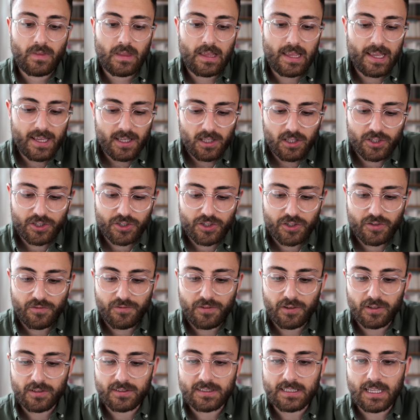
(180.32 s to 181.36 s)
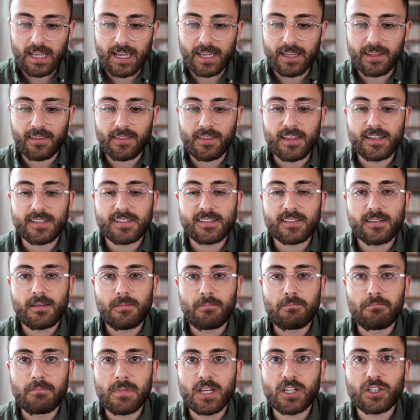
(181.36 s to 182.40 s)
English feels like this
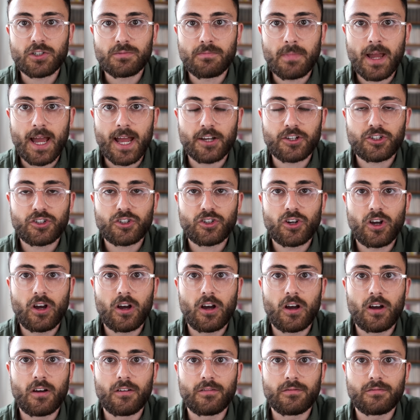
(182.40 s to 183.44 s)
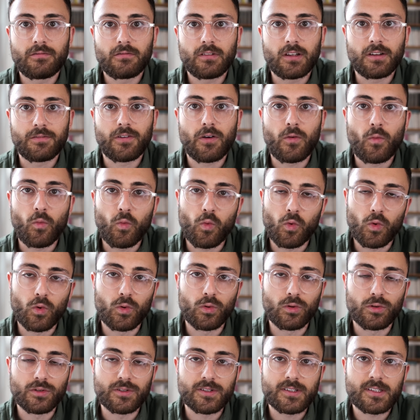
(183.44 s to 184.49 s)
mishmash of different
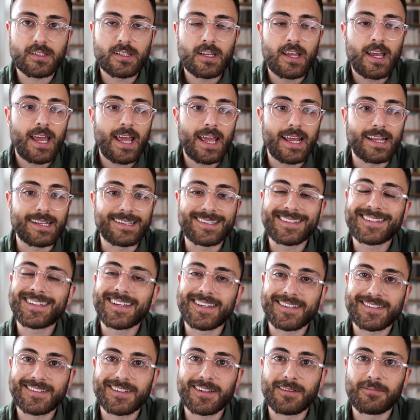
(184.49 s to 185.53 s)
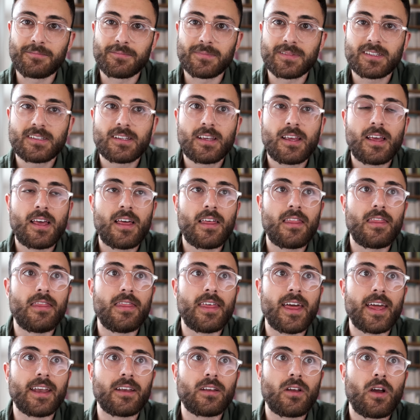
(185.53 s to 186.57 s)
rules and systems
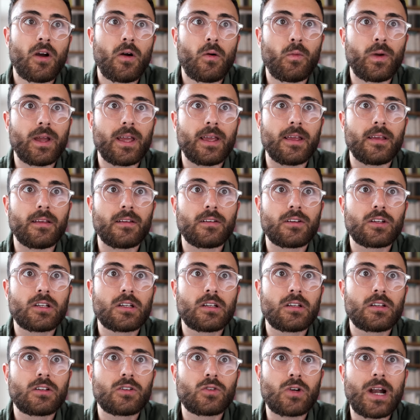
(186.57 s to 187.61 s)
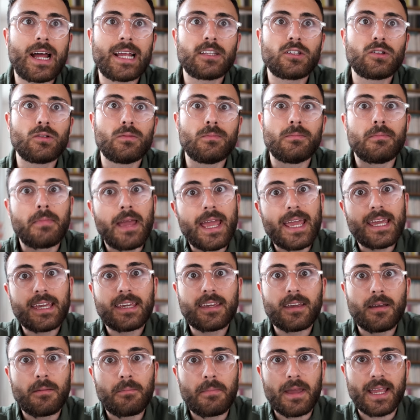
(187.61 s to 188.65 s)
that we try to
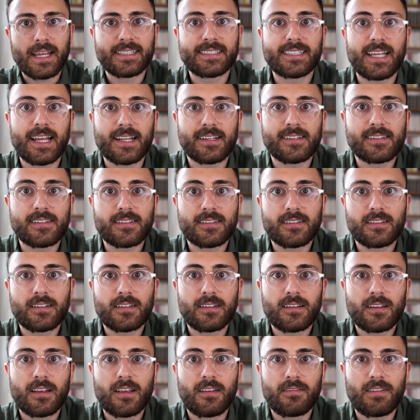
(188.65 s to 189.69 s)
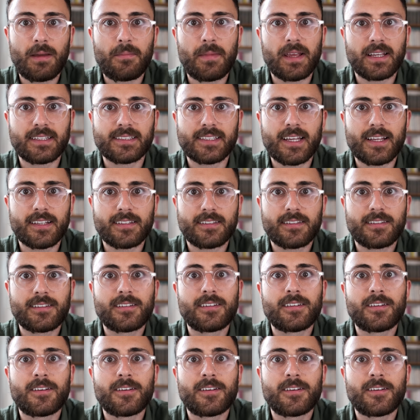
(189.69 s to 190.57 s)
make make sense, if that makes sense.